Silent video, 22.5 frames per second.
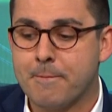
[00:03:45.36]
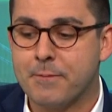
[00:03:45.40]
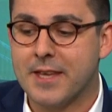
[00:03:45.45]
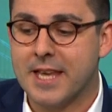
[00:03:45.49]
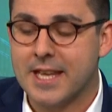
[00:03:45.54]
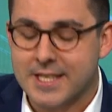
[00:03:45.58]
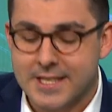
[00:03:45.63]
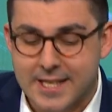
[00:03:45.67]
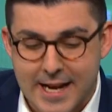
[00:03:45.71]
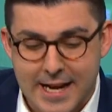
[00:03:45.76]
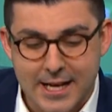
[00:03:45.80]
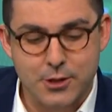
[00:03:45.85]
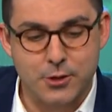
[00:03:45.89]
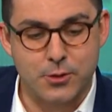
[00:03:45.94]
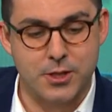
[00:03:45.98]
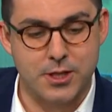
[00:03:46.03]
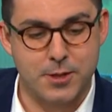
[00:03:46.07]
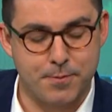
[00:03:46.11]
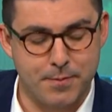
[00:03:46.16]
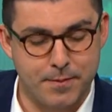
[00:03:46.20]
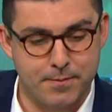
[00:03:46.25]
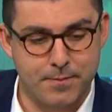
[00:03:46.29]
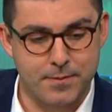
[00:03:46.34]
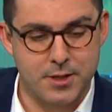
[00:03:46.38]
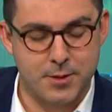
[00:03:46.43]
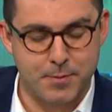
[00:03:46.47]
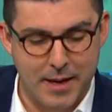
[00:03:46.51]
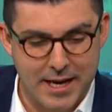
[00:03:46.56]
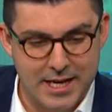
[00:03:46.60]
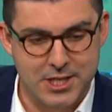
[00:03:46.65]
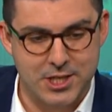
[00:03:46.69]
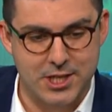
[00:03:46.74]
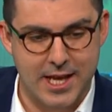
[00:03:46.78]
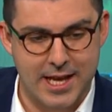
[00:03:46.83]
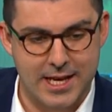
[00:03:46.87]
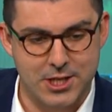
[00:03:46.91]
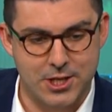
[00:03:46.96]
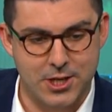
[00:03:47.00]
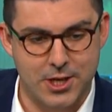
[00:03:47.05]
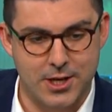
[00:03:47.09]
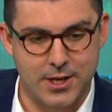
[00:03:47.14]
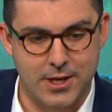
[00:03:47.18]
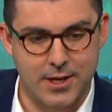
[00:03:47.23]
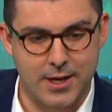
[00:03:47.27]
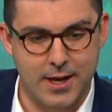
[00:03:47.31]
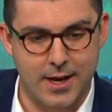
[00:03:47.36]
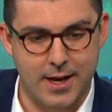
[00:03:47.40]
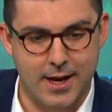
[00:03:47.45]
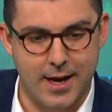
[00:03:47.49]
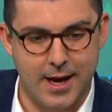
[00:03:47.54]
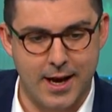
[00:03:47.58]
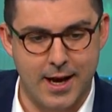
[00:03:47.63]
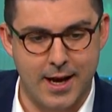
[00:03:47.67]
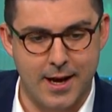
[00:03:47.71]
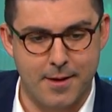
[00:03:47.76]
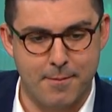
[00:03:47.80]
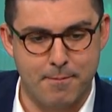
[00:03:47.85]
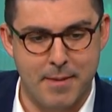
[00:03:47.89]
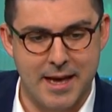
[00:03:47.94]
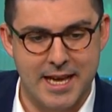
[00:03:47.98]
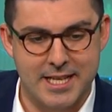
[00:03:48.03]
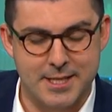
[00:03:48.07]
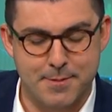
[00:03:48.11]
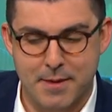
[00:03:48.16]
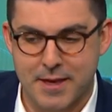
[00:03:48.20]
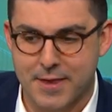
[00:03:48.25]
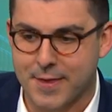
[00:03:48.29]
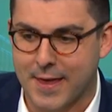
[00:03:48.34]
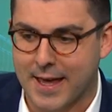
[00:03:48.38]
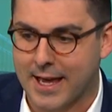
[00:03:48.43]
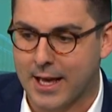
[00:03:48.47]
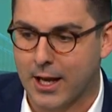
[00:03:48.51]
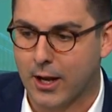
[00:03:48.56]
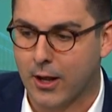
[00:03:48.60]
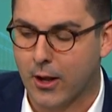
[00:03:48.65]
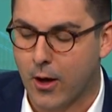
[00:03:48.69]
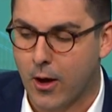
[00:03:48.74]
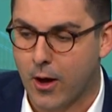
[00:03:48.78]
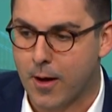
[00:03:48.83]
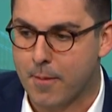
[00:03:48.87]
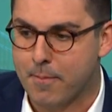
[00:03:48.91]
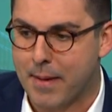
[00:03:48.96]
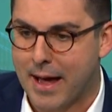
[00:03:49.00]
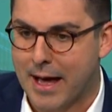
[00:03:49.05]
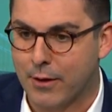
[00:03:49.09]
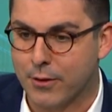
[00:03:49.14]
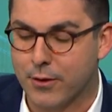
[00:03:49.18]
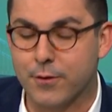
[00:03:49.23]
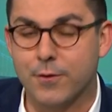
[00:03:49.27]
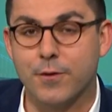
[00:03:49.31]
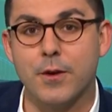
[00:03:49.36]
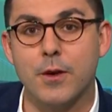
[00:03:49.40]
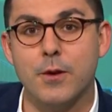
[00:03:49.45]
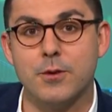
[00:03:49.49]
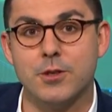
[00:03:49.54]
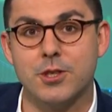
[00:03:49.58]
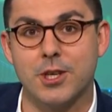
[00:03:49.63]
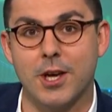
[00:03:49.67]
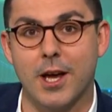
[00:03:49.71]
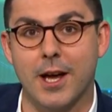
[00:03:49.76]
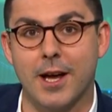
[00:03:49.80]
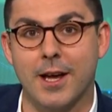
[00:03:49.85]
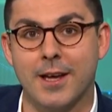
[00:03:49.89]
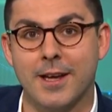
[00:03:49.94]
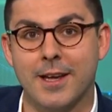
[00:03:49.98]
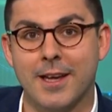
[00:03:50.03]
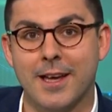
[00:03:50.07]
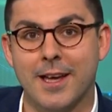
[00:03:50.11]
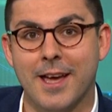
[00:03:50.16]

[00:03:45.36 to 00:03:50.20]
The International Space Station makes me think a lot about the future.